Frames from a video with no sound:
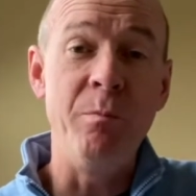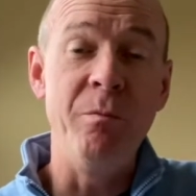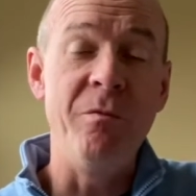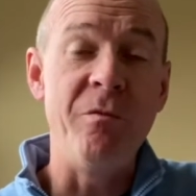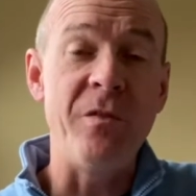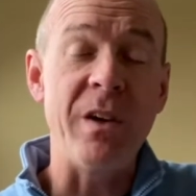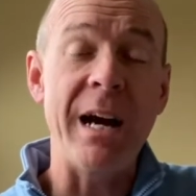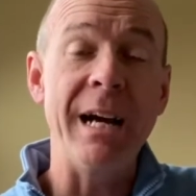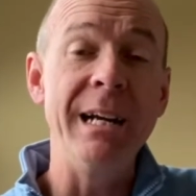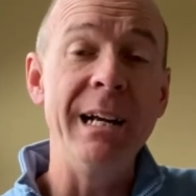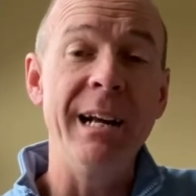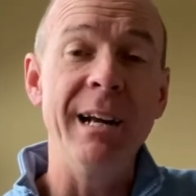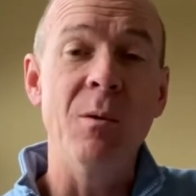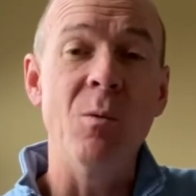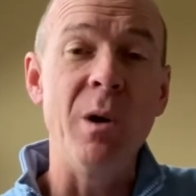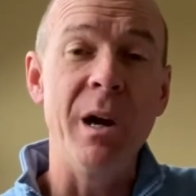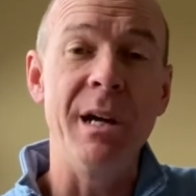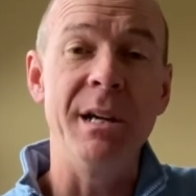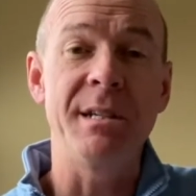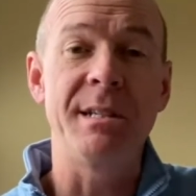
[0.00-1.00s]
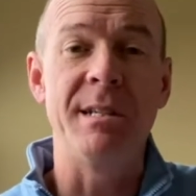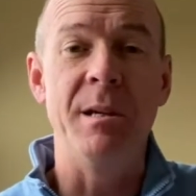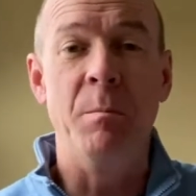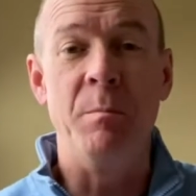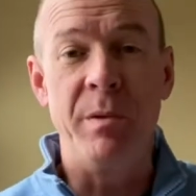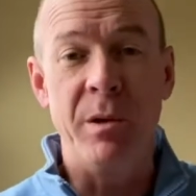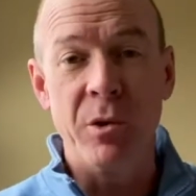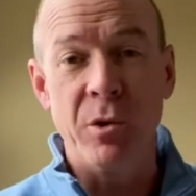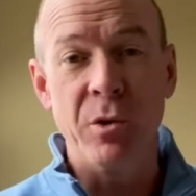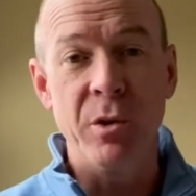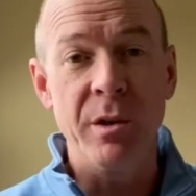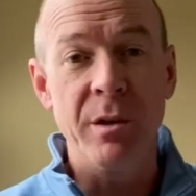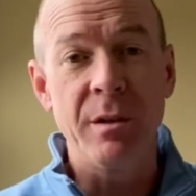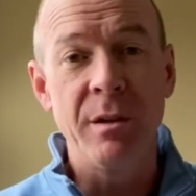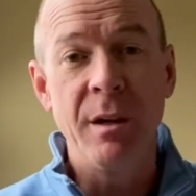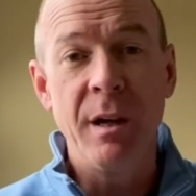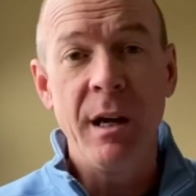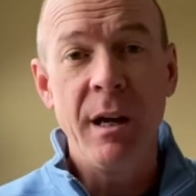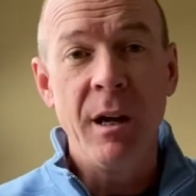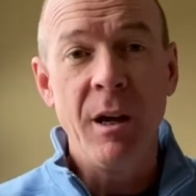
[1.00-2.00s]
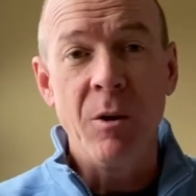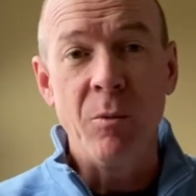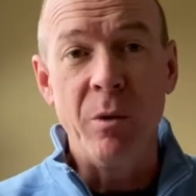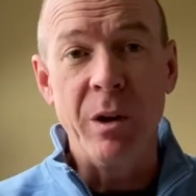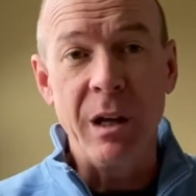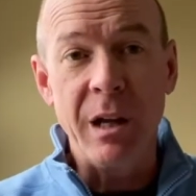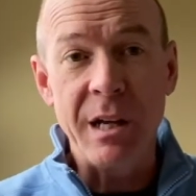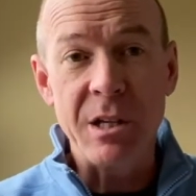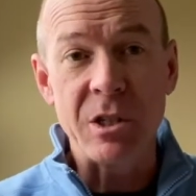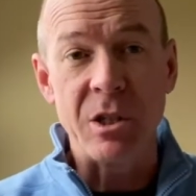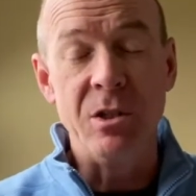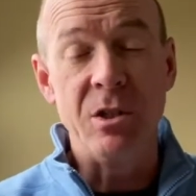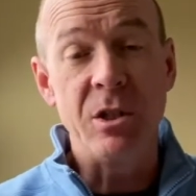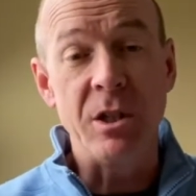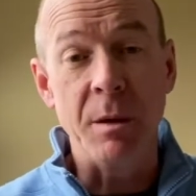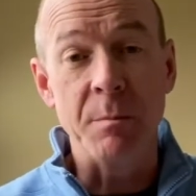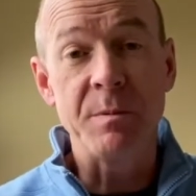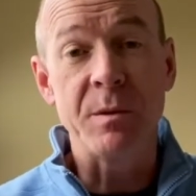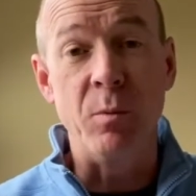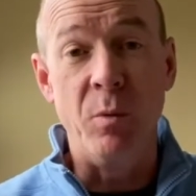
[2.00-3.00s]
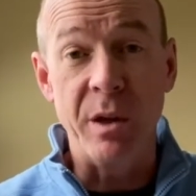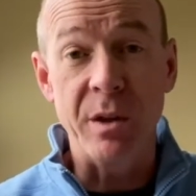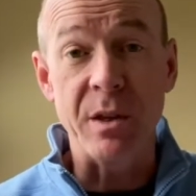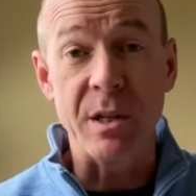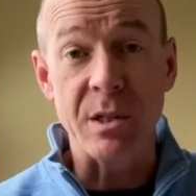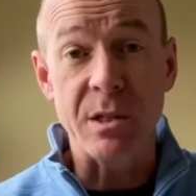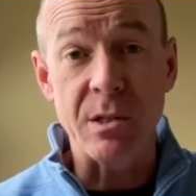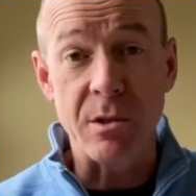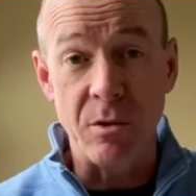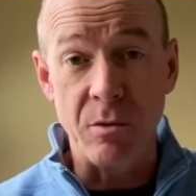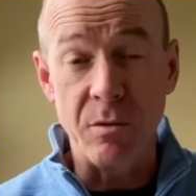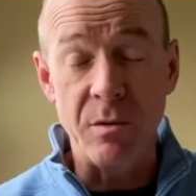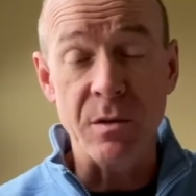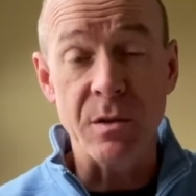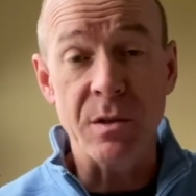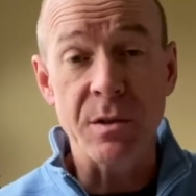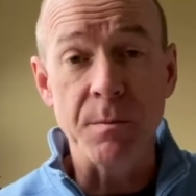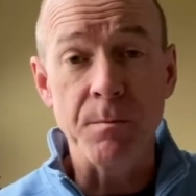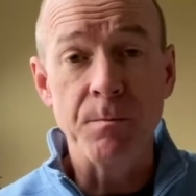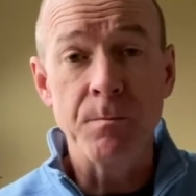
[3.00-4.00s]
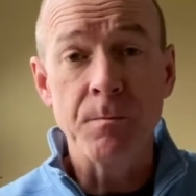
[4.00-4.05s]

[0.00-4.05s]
finding ways to build relationships with the students.